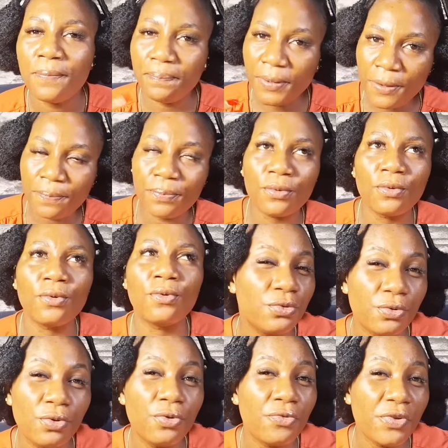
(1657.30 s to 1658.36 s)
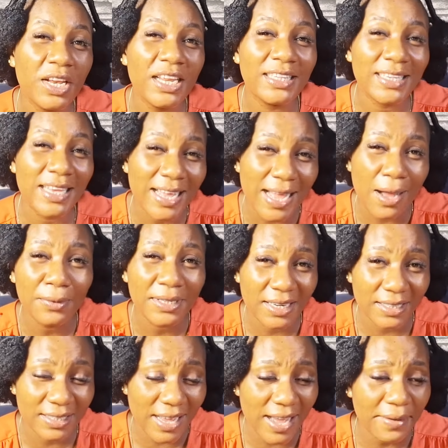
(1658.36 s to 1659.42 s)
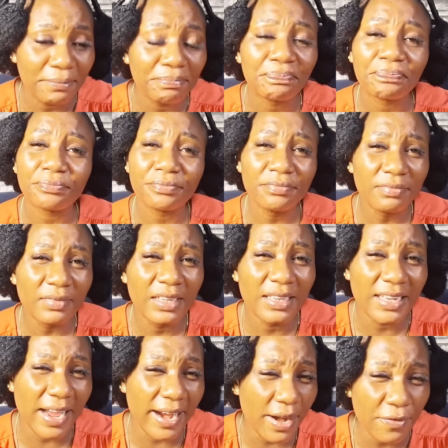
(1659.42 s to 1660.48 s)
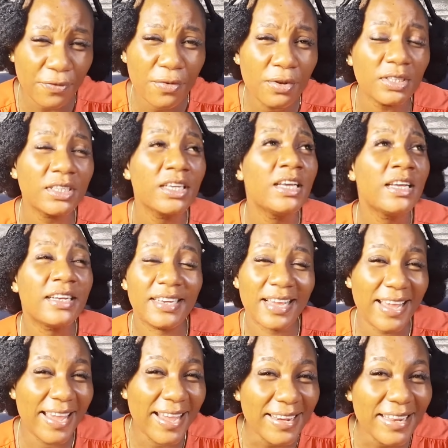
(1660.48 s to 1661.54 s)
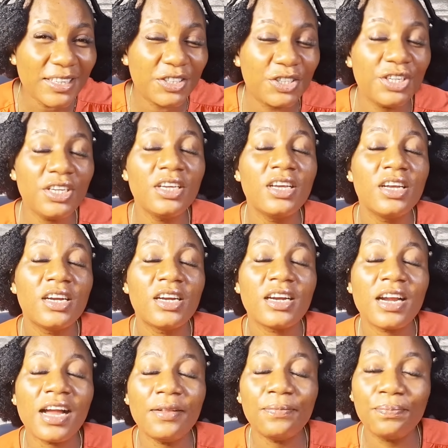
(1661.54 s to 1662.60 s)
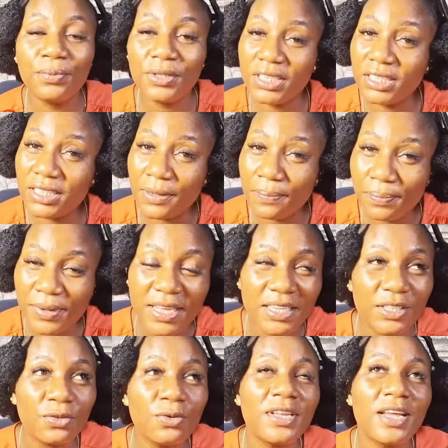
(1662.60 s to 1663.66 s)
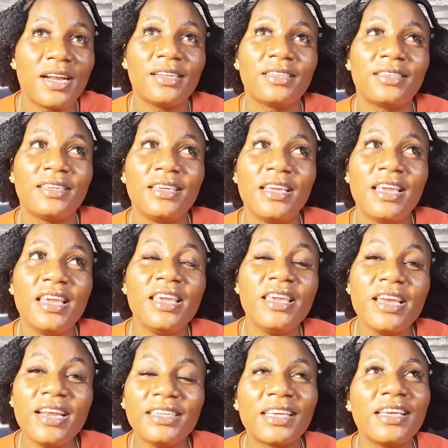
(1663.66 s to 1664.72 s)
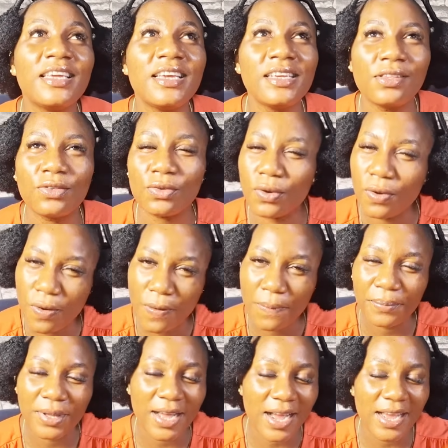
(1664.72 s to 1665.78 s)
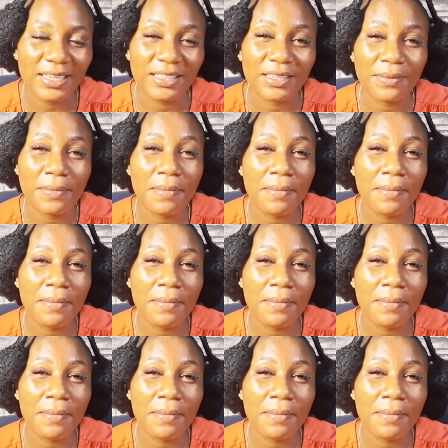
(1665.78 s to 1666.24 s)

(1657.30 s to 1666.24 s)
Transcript: people who really take out their time, their effort, their energy, and put it in place so that in years and years to come, guys,